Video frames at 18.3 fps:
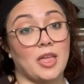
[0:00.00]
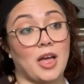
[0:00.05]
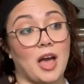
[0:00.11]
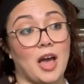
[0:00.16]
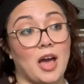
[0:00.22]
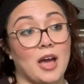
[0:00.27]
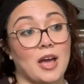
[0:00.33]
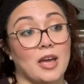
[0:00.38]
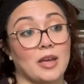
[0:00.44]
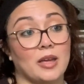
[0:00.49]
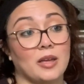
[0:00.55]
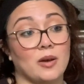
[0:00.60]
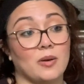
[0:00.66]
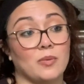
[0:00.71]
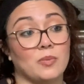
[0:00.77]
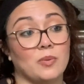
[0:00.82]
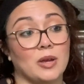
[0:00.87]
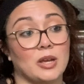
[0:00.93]
I
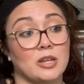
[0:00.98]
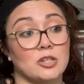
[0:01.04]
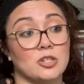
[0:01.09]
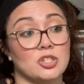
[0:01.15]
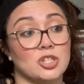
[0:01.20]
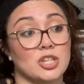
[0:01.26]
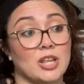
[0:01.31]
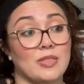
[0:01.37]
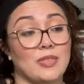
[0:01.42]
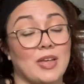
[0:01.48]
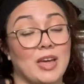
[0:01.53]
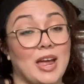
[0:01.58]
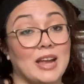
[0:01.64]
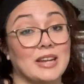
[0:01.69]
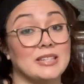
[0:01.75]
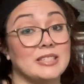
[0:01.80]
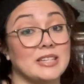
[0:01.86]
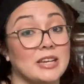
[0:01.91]
wish that
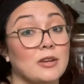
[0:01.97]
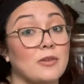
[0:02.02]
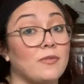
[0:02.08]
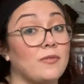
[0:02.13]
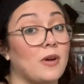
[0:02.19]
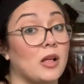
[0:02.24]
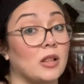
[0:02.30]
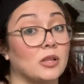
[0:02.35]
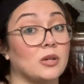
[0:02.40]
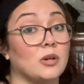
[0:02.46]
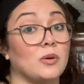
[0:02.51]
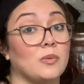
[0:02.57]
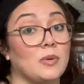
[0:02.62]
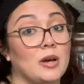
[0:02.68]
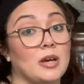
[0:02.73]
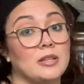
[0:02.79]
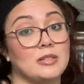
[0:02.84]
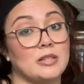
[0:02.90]
I did
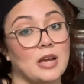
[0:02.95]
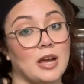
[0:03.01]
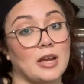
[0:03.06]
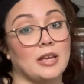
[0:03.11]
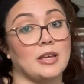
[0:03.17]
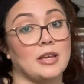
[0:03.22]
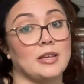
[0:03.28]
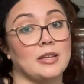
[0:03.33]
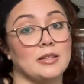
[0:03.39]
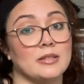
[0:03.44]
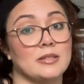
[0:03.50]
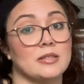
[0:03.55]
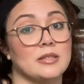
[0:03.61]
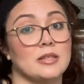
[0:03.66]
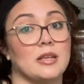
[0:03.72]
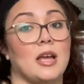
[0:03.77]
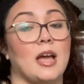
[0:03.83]
follow a diet,